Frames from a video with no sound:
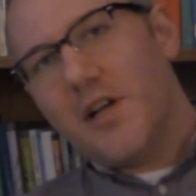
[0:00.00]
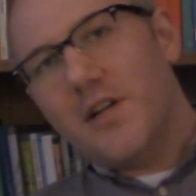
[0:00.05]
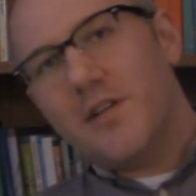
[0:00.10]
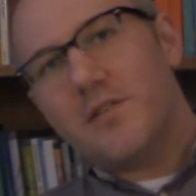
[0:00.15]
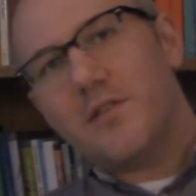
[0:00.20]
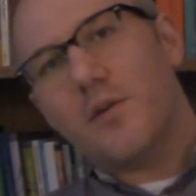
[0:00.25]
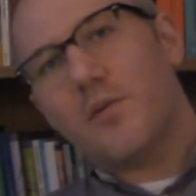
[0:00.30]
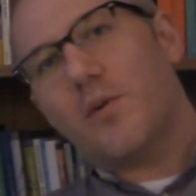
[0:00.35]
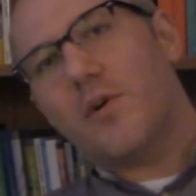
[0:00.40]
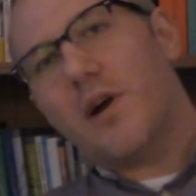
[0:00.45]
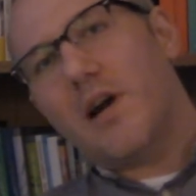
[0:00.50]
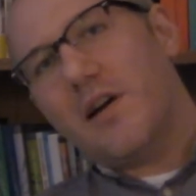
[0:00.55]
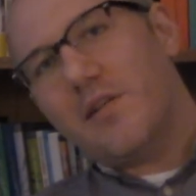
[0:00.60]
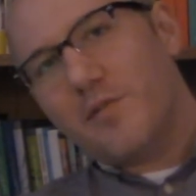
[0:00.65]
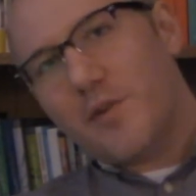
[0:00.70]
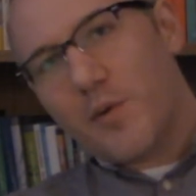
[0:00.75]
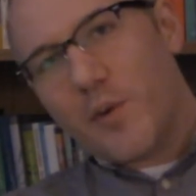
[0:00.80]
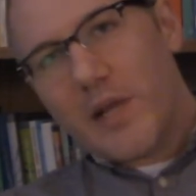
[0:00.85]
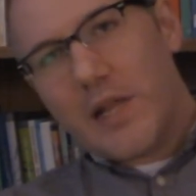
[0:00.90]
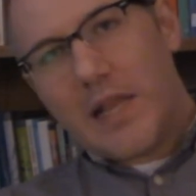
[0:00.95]
So
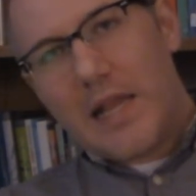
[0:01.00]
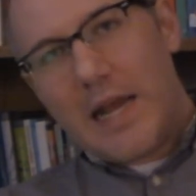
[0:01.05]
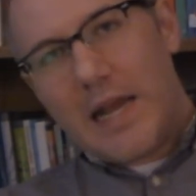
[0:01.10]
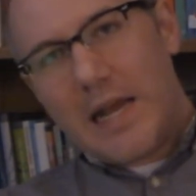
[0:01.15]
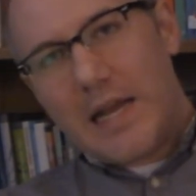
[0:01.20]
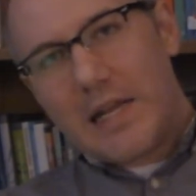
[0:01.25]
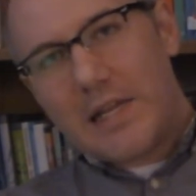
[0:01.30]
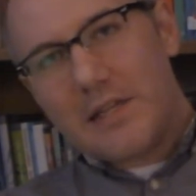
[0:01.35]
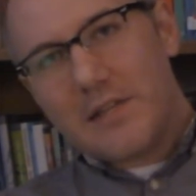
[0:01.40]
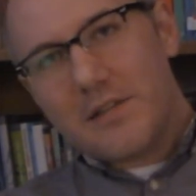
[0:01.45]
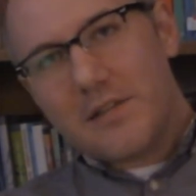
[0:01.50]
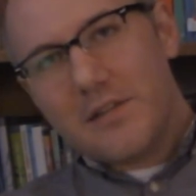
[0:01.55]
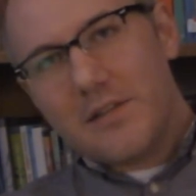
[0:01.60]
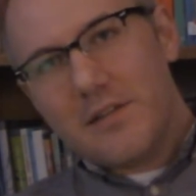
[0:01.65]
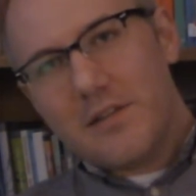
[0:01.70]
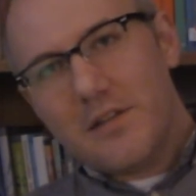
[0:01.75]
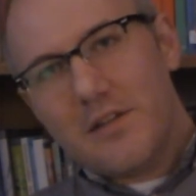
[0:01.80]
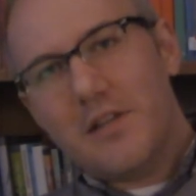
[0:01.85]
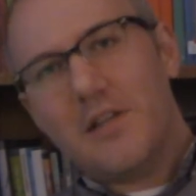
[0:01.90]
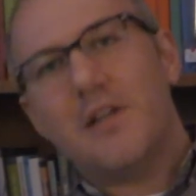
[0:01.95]
wherever we land,
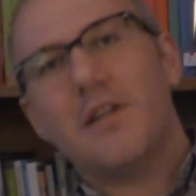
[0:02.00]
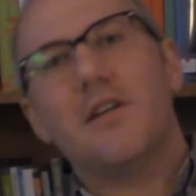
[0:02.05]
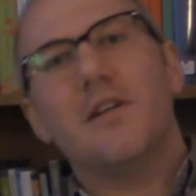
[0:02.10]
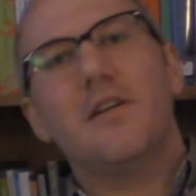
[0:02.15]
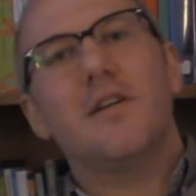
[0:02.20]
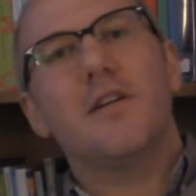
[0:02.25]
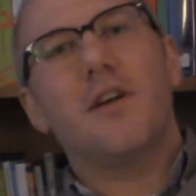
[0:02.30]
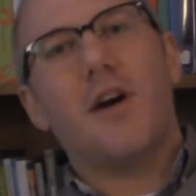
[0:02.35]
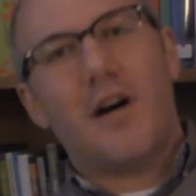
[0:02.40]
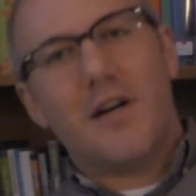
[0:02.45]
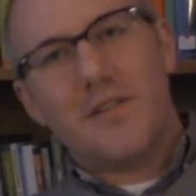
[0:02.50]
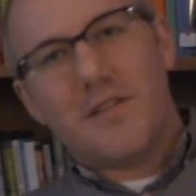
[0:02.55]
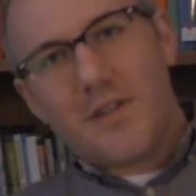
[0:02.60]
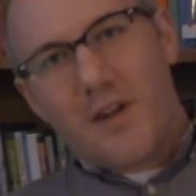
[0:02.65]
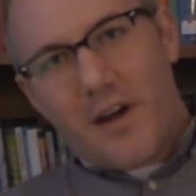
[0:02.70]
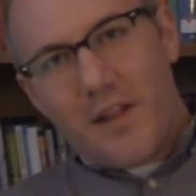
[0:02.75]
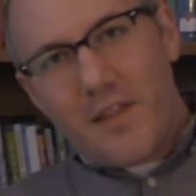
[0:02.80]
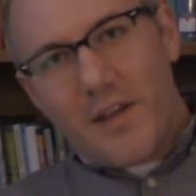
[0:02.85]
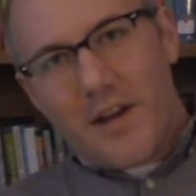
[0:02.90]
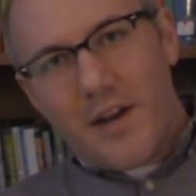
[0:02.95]
God's
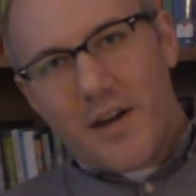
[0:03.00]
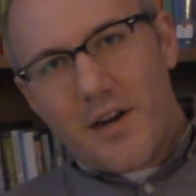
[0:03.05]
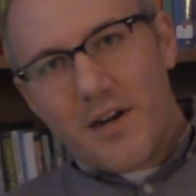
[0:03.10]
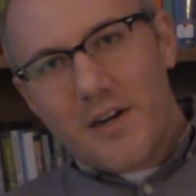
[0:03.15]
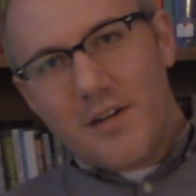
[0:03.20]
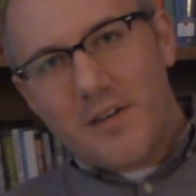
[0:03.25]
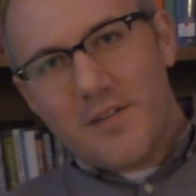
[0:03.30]
not there,